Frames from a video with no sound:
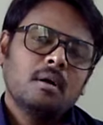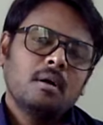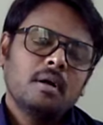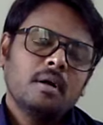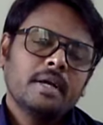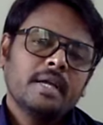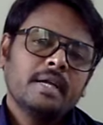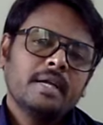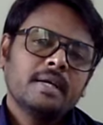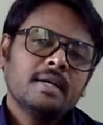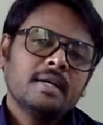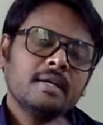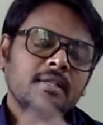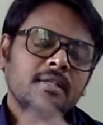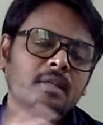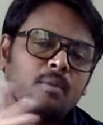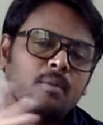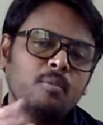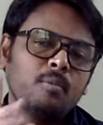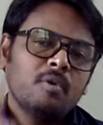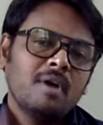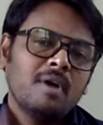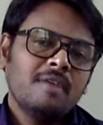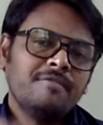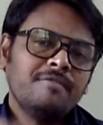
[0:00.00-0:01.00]
Okay,
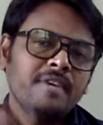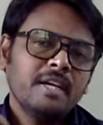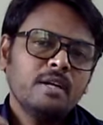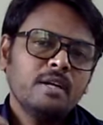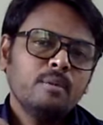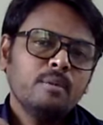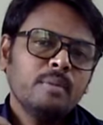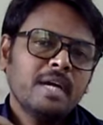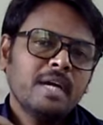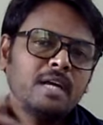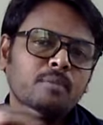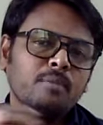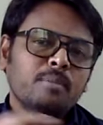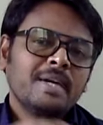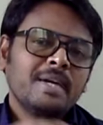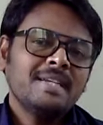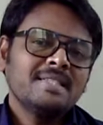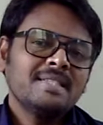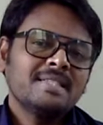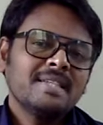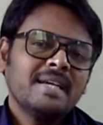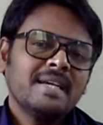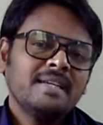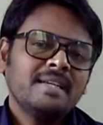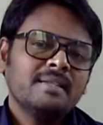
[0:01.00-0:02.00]
a very man may
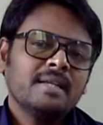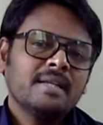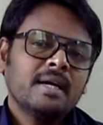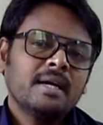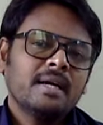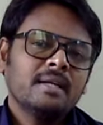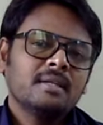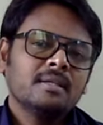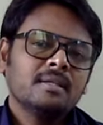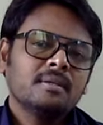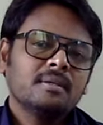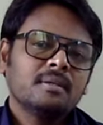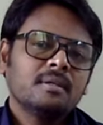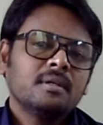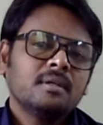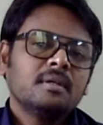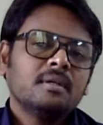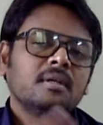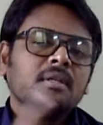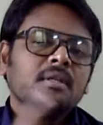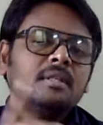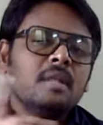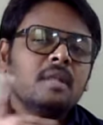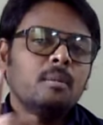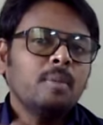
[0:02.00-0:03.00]
say that
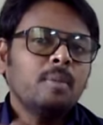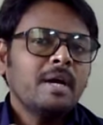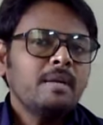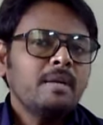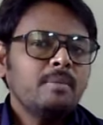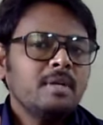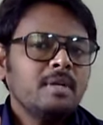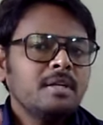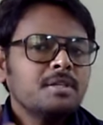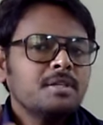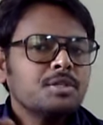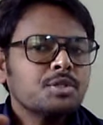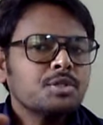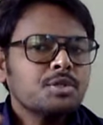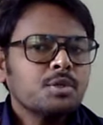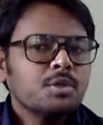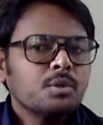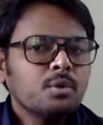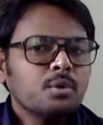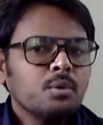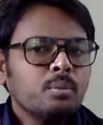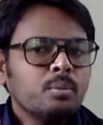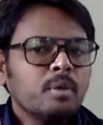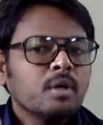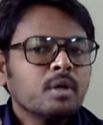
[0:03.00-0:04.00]
the Bible is
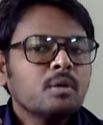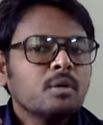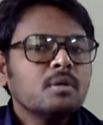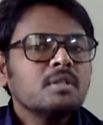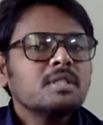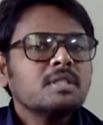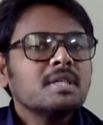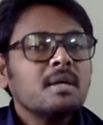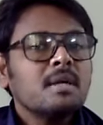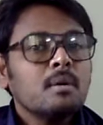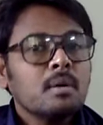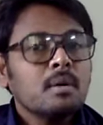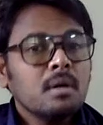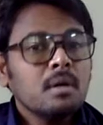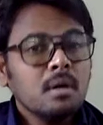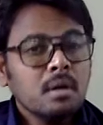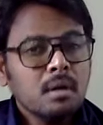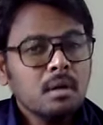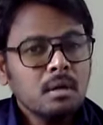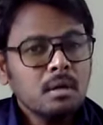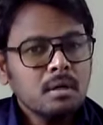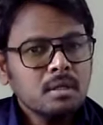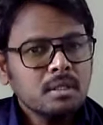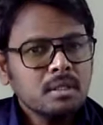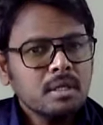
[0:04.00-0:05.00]
true because
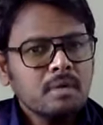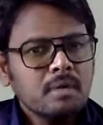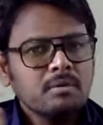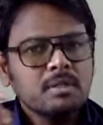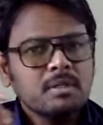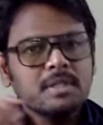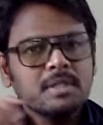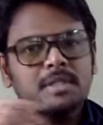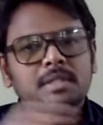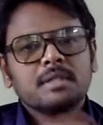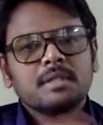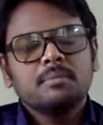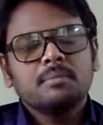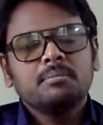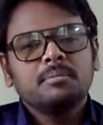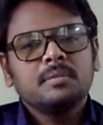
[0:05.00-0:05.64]
God wrote it.